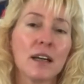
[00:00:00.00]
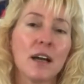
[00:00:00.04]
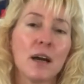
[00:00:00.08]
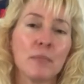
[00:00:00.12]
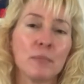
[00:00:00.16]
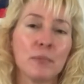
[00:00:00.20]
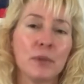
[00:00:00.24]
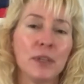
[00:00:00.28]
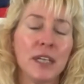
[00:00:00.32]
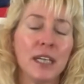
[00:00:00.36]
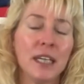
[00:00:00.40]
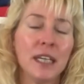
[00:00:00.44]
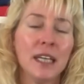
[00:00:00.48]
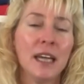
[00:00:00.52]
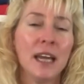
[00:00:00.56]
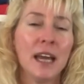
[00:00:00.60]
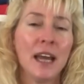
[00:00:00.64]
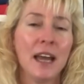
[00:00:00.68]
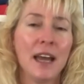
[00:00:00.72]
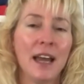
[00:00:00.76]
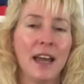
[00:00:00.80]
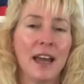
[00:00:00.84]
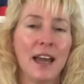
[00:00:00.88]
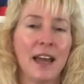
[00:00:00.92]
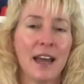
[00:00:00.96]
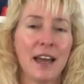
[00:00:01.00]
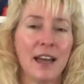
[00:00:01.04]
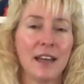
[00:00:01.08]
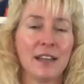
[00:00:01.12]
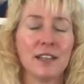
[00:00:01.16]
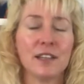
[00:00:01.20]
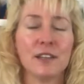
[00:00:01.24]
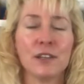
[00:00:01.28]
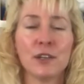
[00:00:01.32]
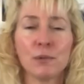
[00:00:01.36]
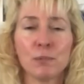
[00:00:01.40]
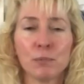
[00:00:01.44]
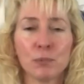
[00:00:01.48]
company,
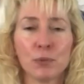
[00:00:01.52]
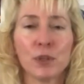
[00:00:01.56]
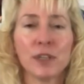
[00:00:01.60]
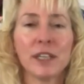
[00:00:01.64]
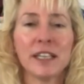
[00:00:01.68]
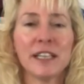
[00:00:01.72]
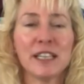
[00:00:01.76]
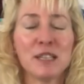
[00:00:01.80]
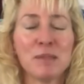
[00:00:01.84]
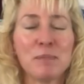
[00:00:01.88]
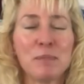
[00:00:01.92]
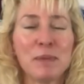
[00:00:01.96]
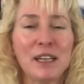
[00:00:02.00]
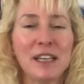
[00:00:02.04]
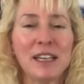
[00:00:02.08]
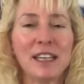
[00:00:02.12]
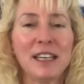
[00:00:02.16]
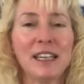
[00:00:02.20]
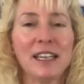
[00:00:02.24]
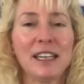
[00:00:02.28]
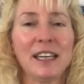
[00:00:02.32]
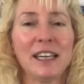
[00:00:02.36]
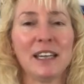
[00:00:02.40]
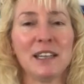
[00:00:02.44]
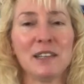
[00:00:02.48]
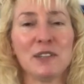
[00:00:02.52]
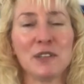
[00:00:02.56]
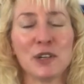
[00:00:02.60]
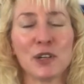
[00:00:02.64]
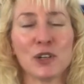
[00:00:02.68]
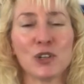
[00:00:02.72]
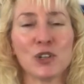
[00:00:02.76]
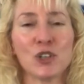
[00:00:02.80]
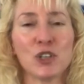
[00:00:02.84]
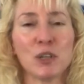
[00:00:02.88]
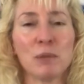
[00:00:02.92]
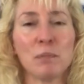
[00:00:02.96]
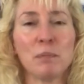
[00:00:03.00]
and they're pretty speedy in
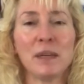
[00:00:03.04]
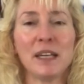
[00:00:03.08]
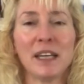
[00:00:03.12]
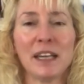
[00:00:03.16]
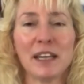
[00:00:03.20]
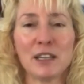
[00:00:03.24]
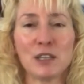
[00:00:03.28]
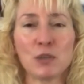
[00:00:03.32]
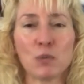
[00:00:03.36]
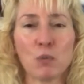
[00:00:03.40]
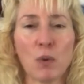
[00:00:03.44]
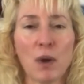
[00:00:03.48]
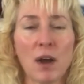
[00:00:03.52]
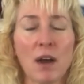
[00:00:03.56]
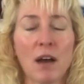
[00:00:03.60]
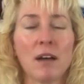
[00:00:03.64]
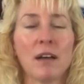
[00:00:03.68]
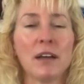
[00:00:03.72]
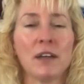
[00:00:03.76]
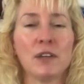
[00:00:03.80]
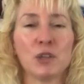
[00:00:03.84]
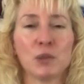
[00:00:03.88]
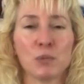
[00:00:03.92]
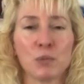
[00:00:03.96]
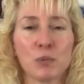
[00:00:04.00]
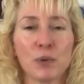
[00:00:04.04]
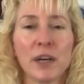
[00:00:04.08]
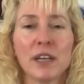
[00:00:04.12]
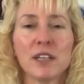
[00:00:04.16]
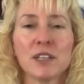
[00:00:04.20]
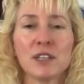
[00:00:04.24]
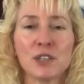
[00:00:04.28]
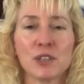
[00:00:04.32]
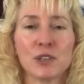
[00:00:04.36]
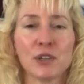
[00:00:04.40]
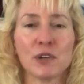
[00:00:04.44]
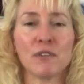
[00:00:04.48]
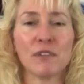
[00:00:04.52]
their shipping as well, and their
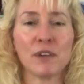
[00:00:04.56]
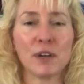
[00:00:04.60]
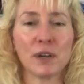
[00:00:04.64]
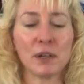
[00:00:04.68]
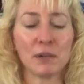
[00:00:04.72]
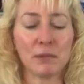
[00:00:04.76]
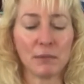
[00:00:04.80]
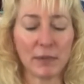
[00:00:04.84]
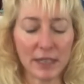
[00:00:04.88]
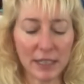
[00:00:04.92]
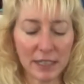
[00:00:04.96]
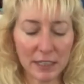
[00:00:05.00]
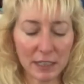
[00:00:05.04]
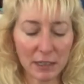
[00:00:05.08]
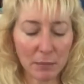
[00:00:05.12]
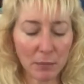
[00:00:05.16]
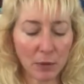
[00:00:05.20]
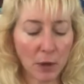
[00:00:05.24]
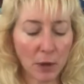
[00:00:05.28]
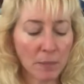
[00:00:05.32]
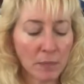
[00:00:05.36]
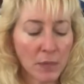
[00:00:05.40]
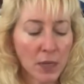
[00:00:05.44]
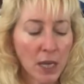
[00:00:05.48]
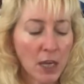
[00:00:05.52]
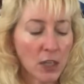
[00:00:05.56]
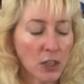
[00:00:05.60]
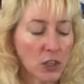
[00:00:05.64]
prices are very reasonable.